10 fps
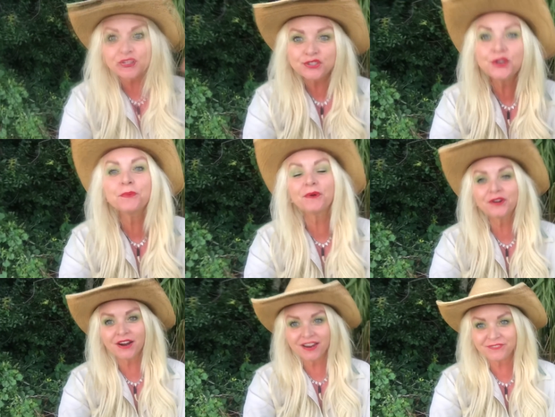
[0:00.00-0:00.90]
Super
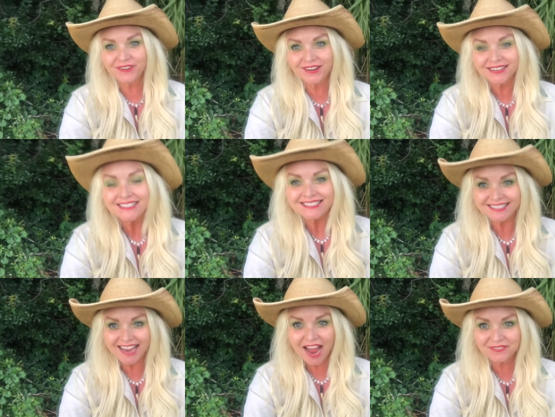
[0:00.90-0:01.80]
grateful to
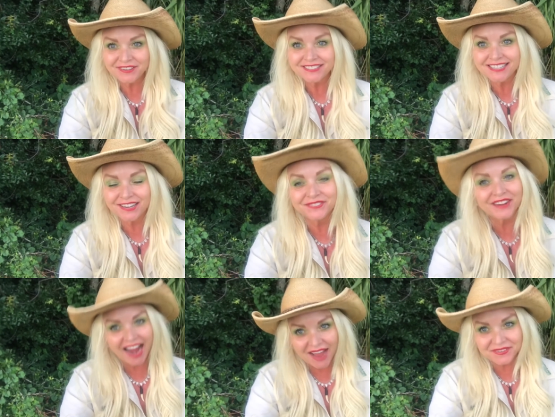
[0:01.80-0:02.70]
the Afro channel for
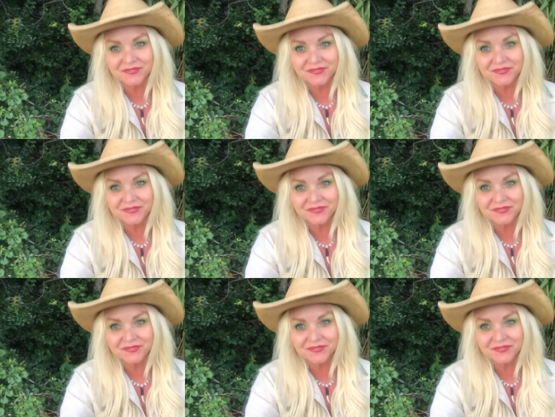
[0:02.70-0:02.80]
having